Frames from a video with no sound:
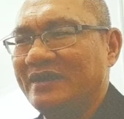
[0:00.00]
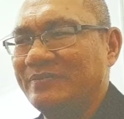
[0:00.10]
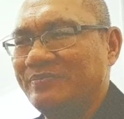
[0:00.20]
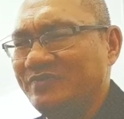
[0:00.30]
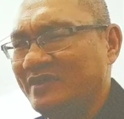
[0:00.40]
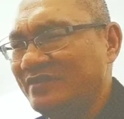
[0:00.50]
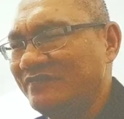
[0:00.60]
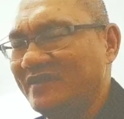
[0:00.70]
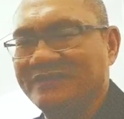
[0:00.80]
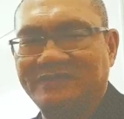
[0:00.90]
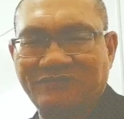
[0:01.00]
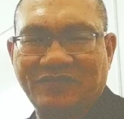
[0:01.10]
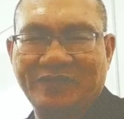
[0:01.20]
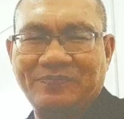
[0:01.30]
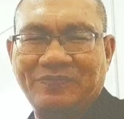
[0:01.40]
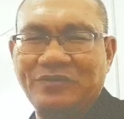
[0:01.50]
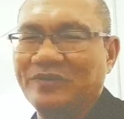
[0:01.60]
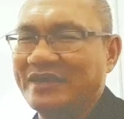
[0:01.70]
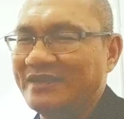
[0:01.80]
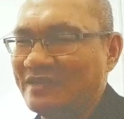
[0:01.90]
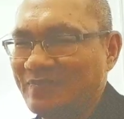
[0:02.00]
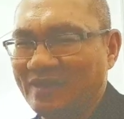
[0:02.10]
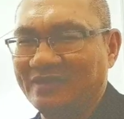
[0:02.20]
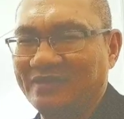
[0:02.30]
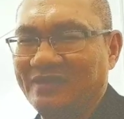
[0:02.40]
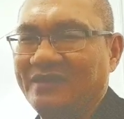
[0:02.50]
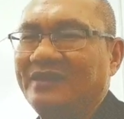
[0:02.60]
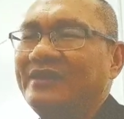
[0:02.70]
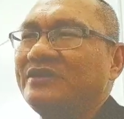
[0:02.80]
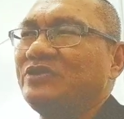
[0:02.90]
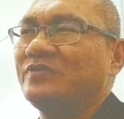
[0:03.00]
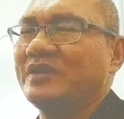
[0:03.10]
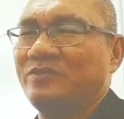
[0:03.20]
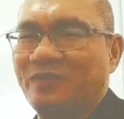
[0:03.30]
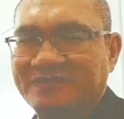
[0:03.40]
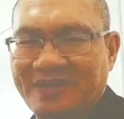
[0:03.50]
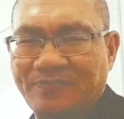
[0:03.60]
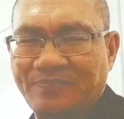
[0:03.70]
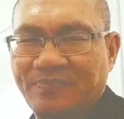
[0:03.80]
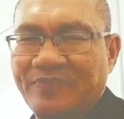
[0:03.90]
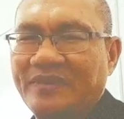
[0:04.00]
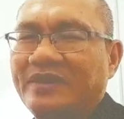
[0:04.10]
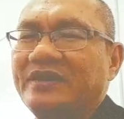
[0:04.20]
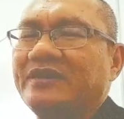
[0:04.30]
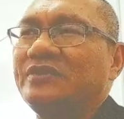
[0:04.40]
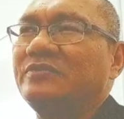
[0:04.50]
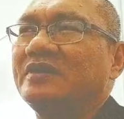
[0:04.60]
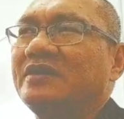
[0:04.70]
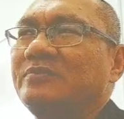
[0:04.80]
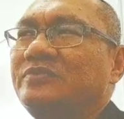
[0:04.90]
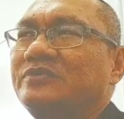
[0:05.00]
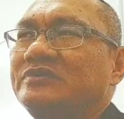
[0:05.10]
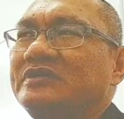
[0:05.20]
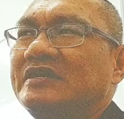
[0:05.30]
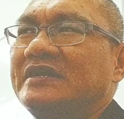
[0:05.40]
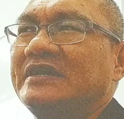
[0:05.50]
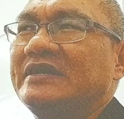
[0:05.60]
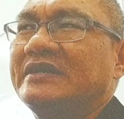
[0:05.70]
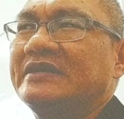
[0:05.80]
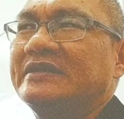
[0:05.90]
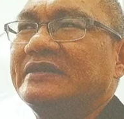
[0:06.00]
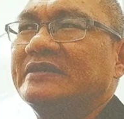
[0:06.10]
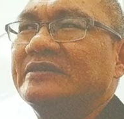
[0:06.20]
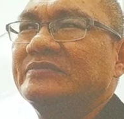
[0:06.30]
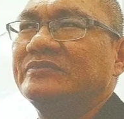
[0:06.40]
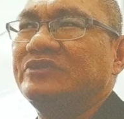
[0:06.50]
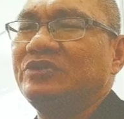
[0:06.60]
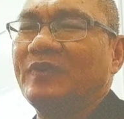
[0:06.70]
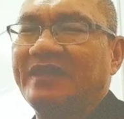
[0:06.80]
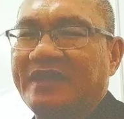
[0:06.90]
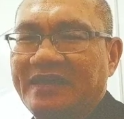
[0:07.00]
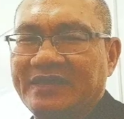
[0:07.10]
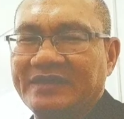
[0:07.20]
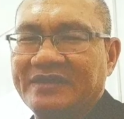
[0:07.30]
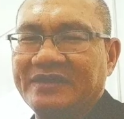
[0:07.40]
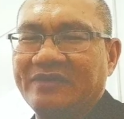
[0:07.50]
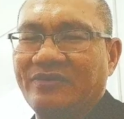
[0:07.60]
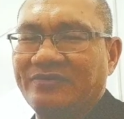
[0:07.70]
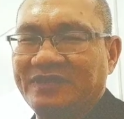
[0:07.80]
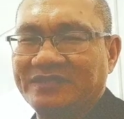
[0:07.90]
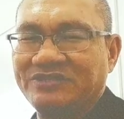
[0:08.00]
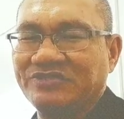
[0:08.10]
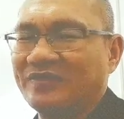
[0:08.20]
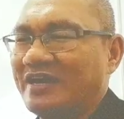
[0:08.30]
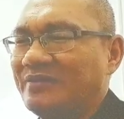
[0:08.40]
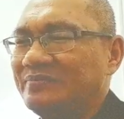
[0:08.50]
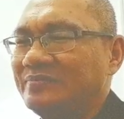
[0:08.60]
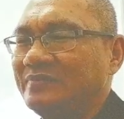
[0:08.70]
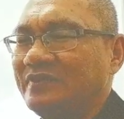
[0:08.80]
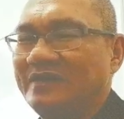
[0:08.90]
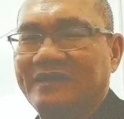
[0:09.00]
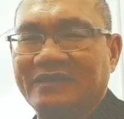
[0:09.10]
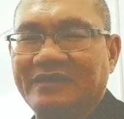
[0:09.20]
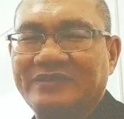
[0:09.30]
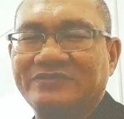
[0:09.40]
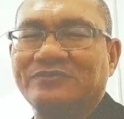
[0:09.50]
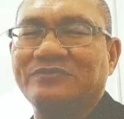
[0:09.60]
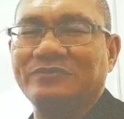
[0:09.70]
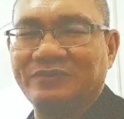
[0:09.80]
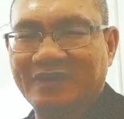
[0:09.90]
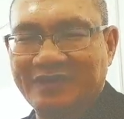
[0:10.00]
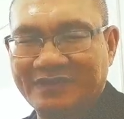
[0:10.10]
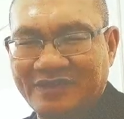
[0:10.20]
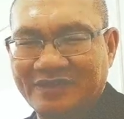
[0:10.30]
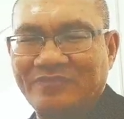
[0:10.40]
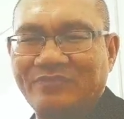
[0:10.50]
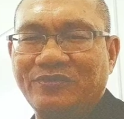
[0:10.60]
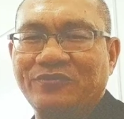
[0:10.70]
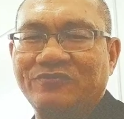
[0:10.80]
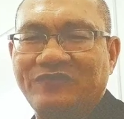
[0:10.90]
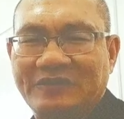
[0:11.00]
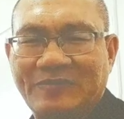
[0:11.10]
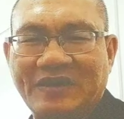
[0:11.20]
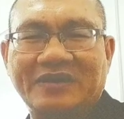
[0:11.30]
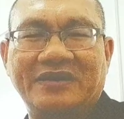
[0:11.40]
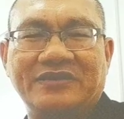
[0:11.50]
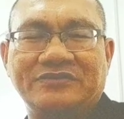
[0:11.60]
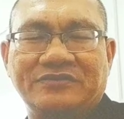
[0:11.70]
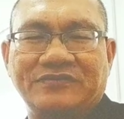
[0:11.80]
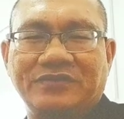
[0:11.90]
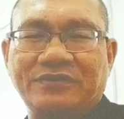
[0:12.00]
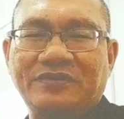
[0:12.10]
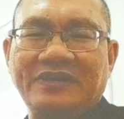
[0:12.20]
a pre-event survey. You can email, you can WhatsApp, you can put Q&A on Instagram. Okay, so you can get more feedback out of your